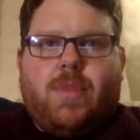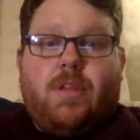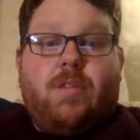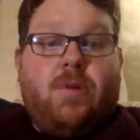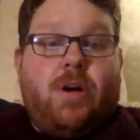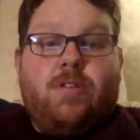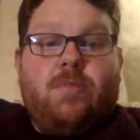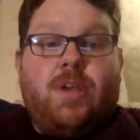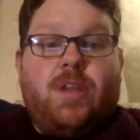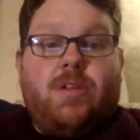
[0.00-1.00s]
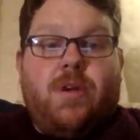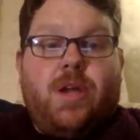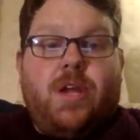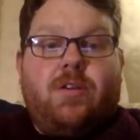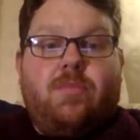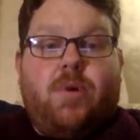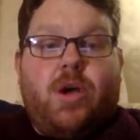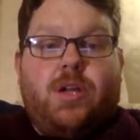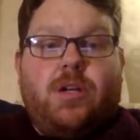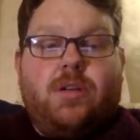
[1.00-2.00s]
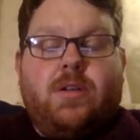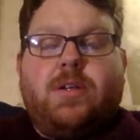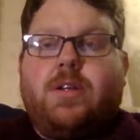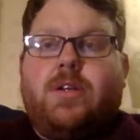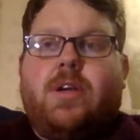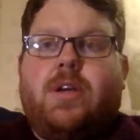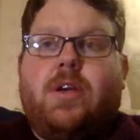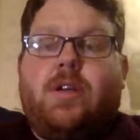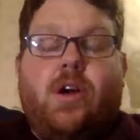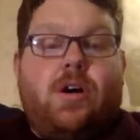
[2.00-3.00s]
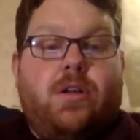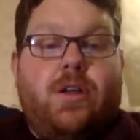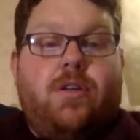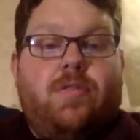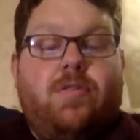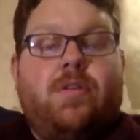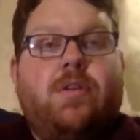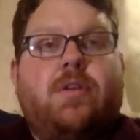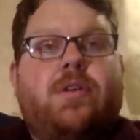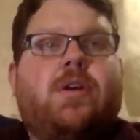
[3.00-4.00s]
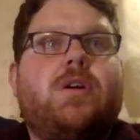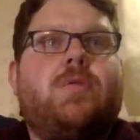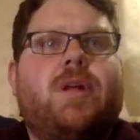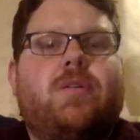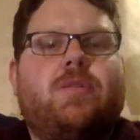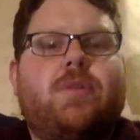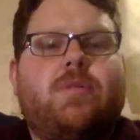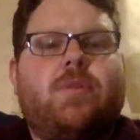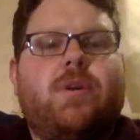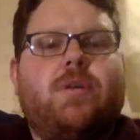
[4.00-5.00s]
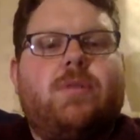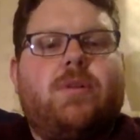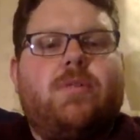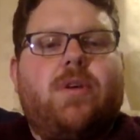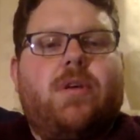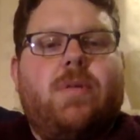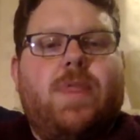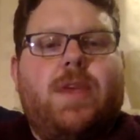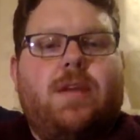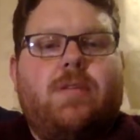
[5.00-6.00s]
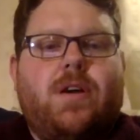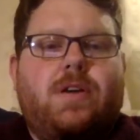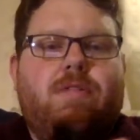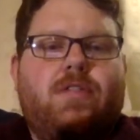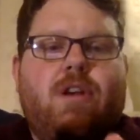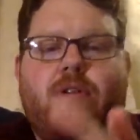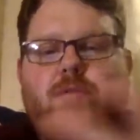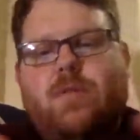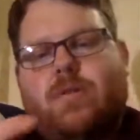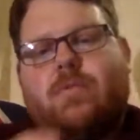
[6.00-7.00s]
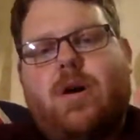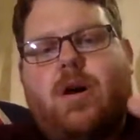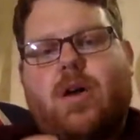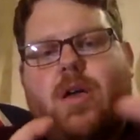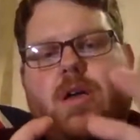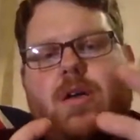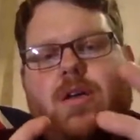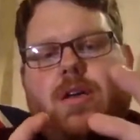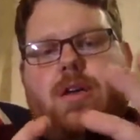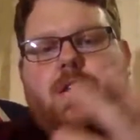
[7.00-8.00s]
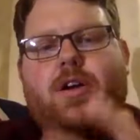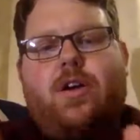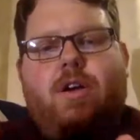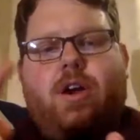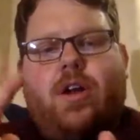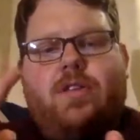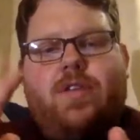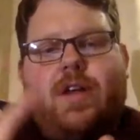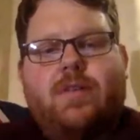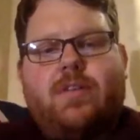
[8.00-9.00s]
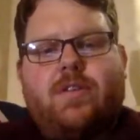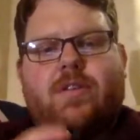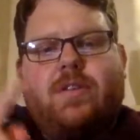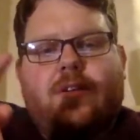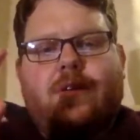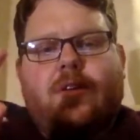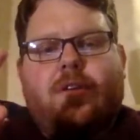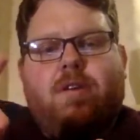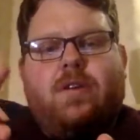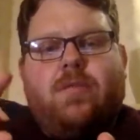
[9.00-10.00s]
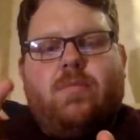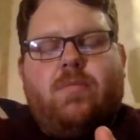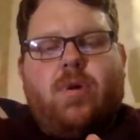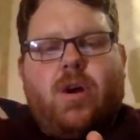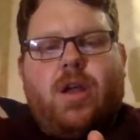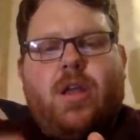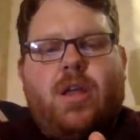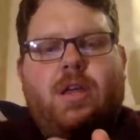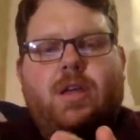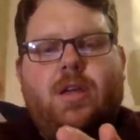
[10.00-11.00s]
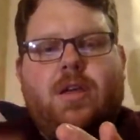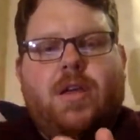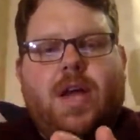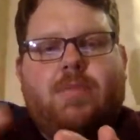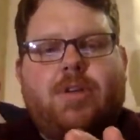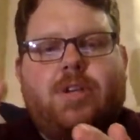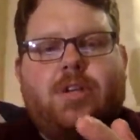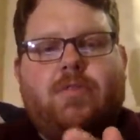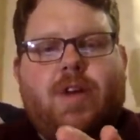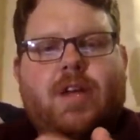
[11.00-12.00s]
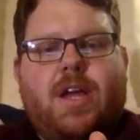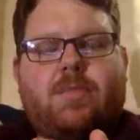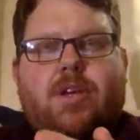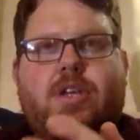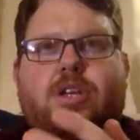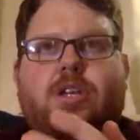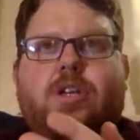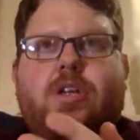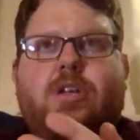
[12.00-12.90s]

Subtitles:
tomatoes will be in the greenhouse, potted on, and hardened off. What else? What else we got? What else we got? Yes, I've sown my cauliflowers, broccoli, cabbage, red cabbage,